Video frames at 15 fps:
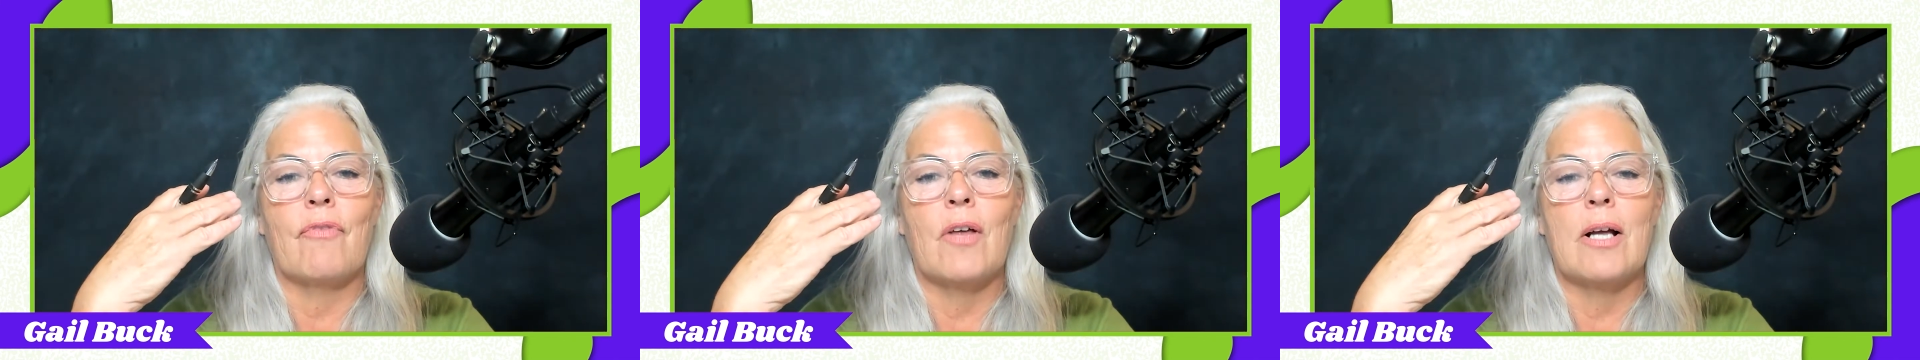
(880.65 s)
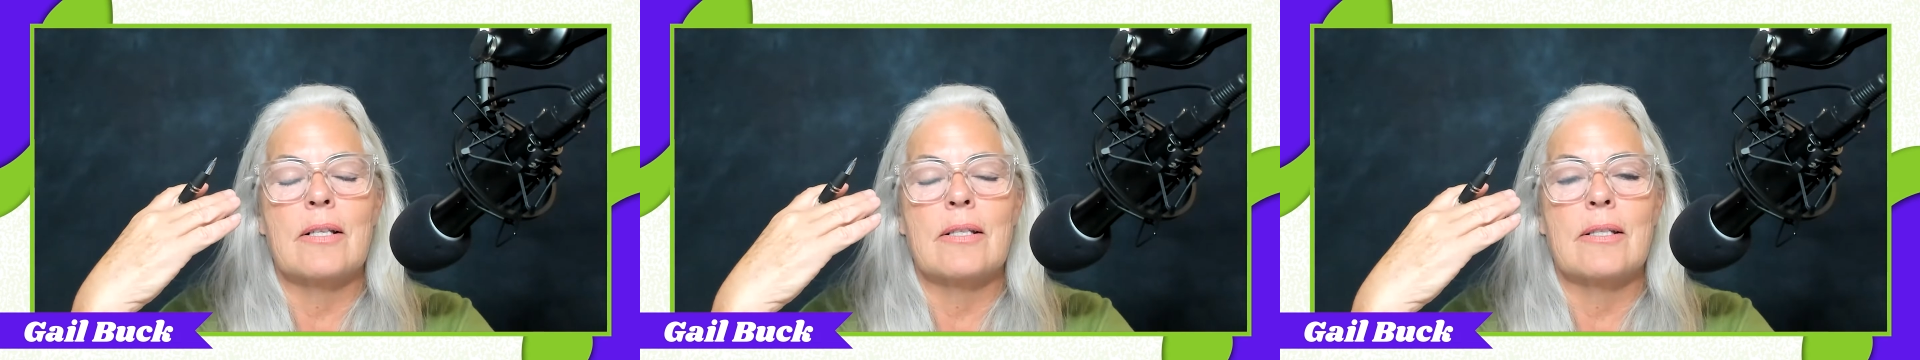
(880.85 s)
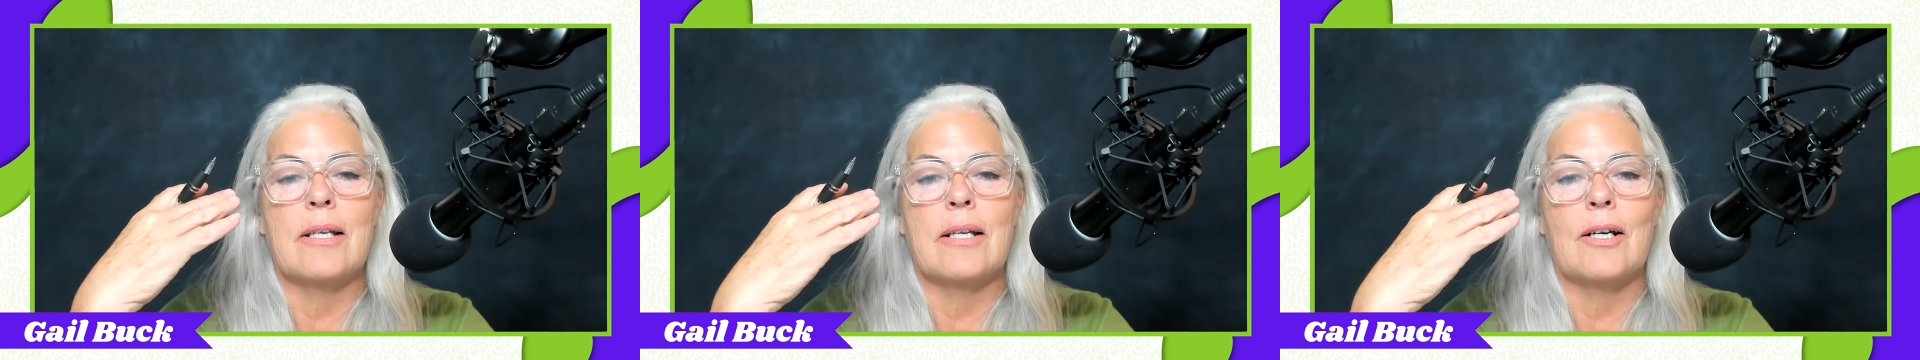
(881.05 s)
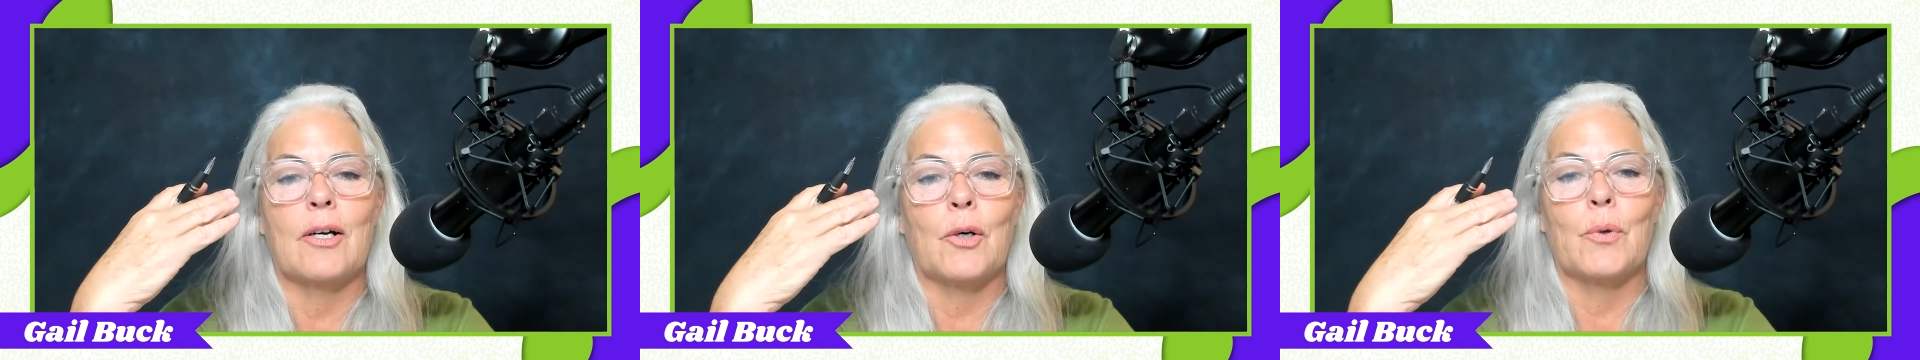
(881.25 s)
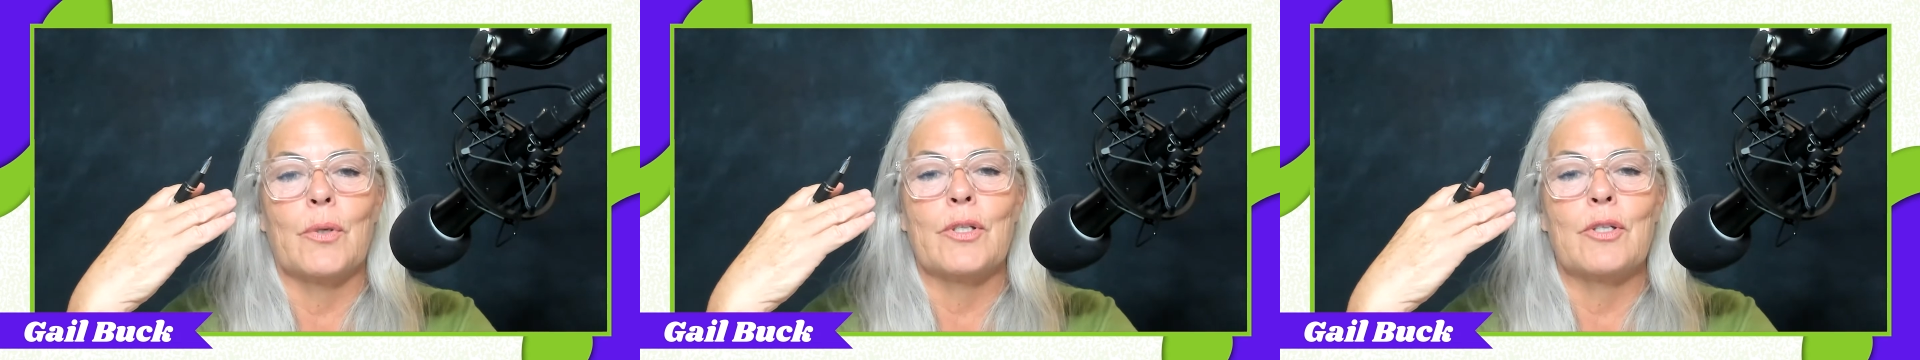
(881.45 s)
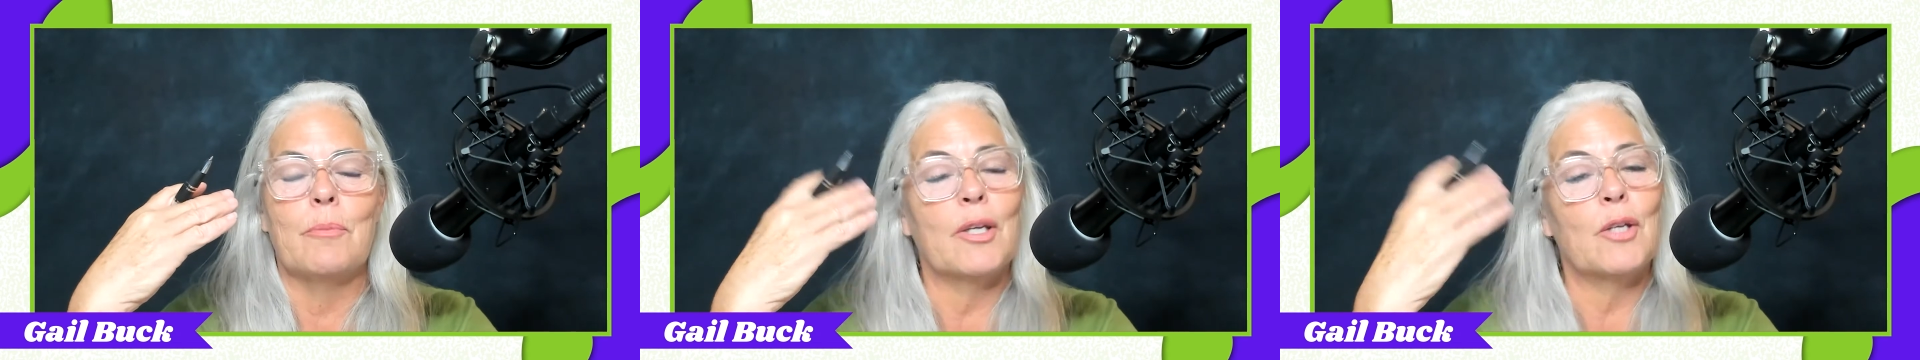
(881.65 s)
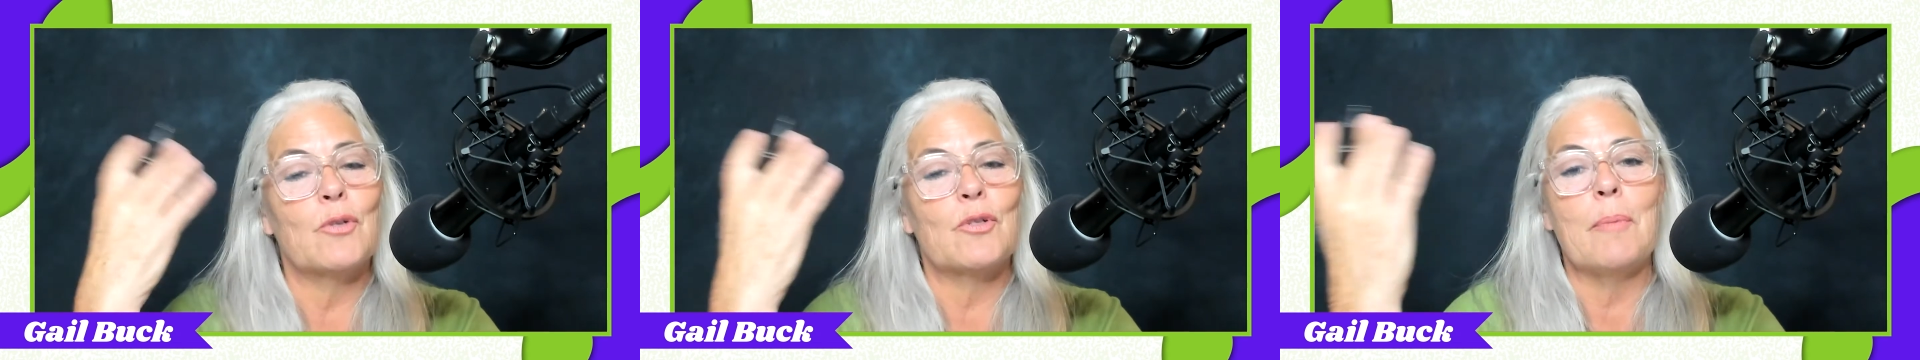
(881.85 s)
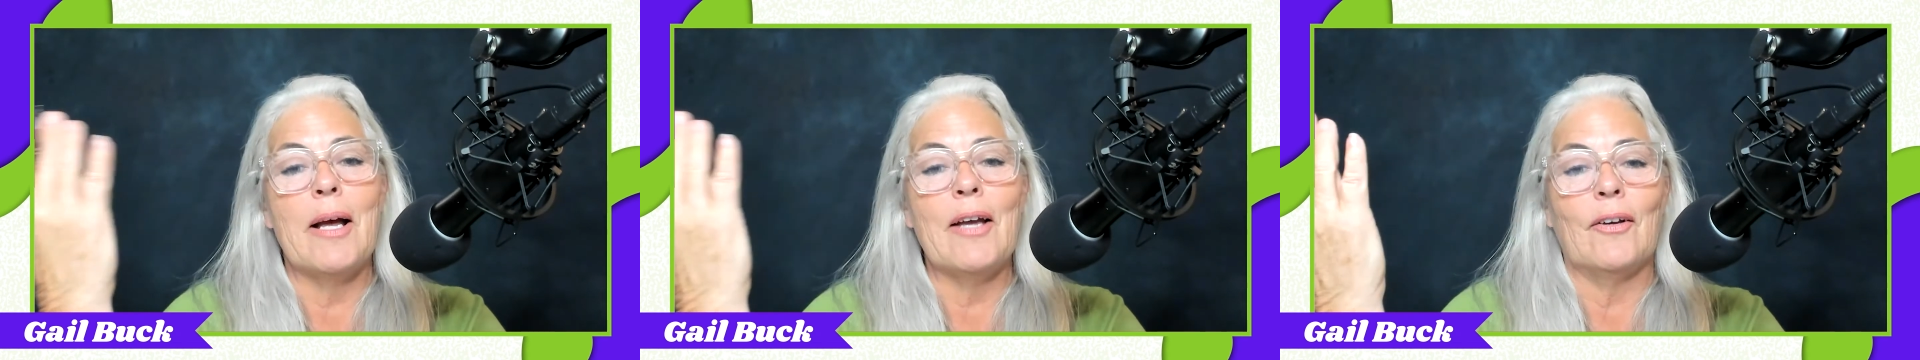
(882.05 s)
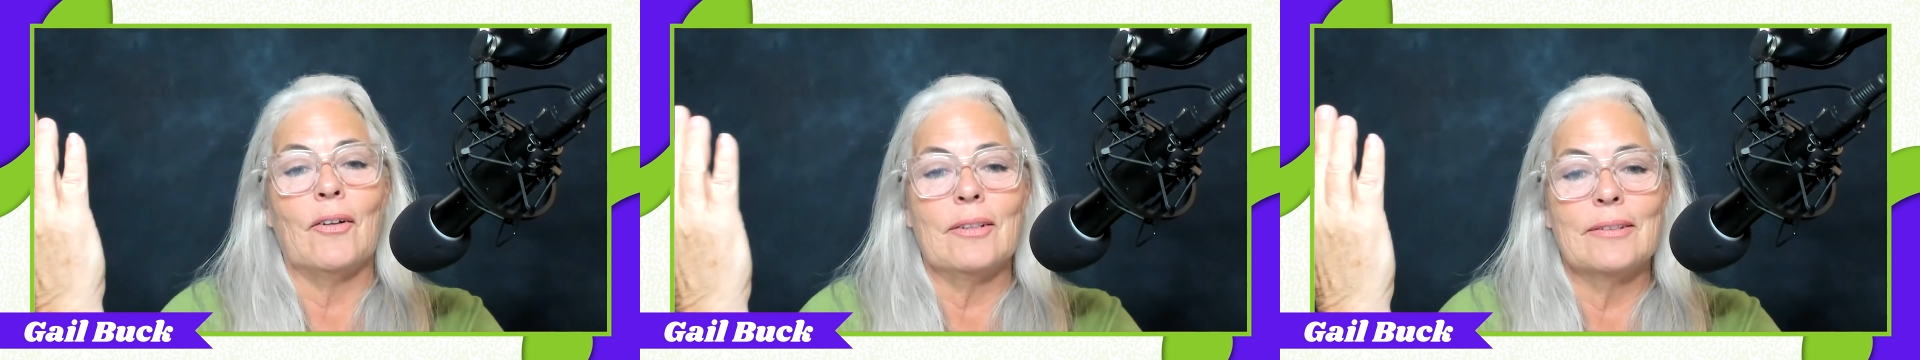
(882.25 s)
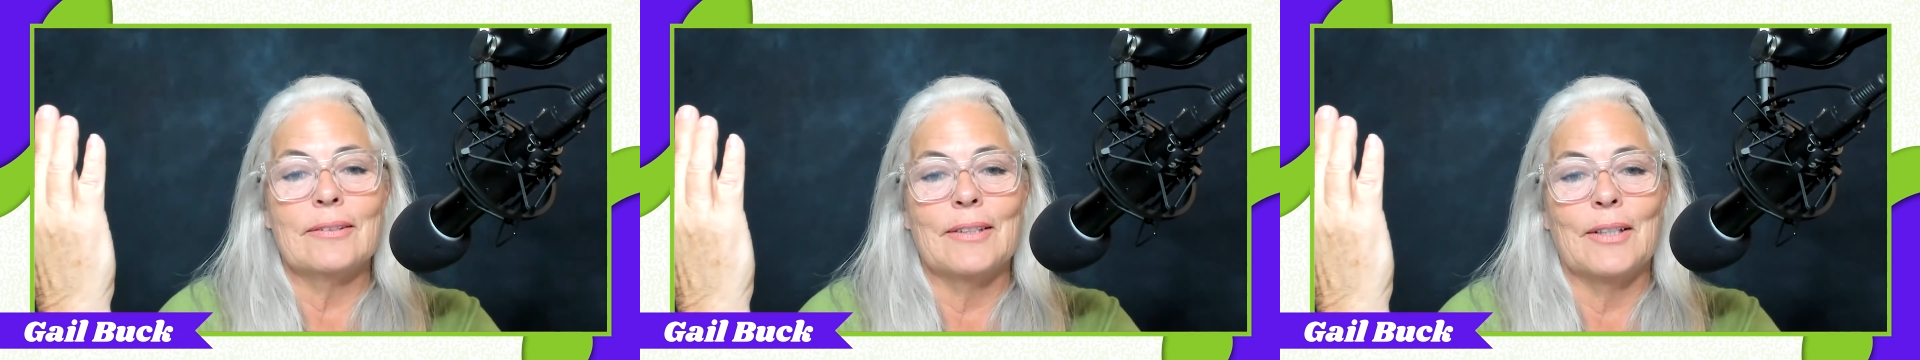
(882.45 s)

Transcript: thoughts that are going to make you smile,